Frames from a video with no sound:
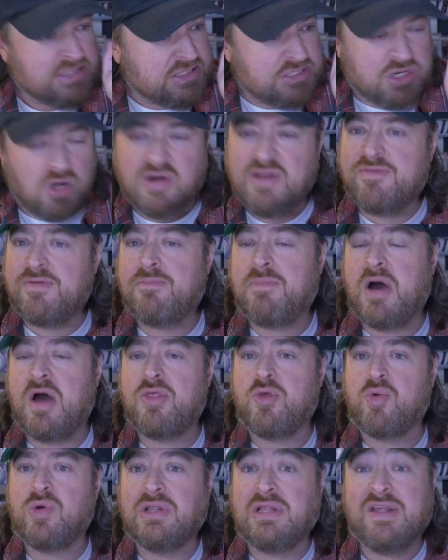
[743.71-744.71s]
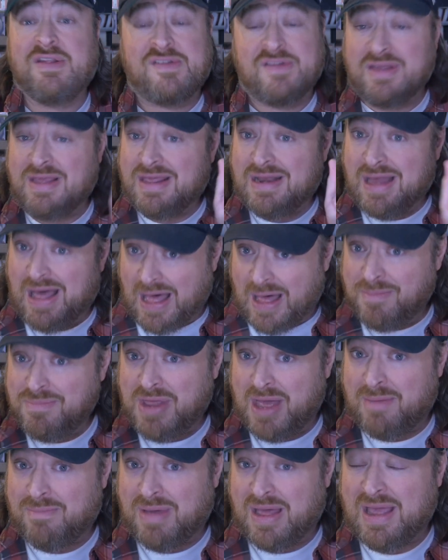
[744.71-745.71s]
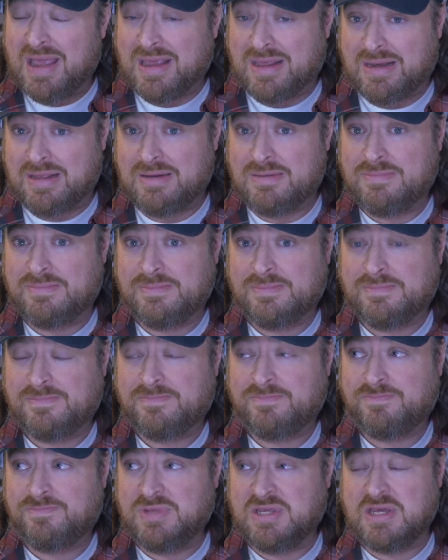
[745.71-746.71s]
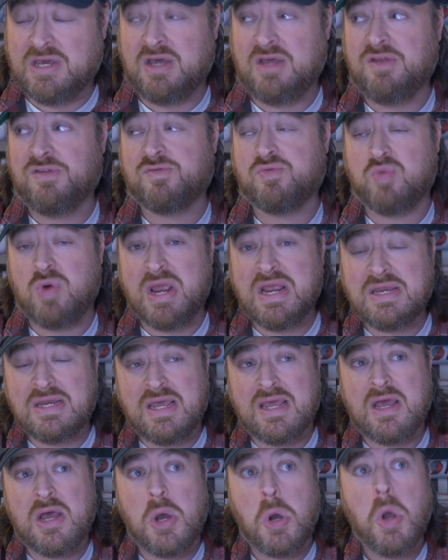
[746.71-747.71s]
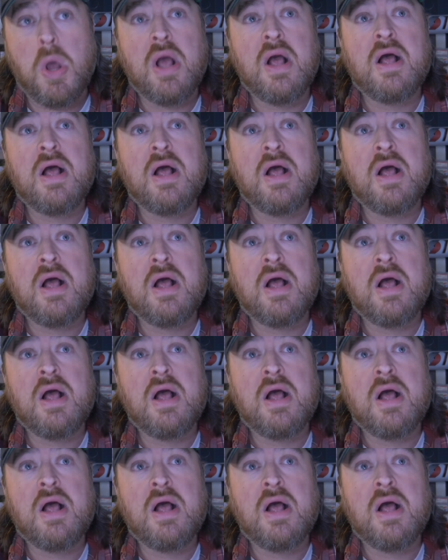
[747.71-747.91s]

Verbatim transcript: don't even bother releasing it, I'm not buying it. Because right now,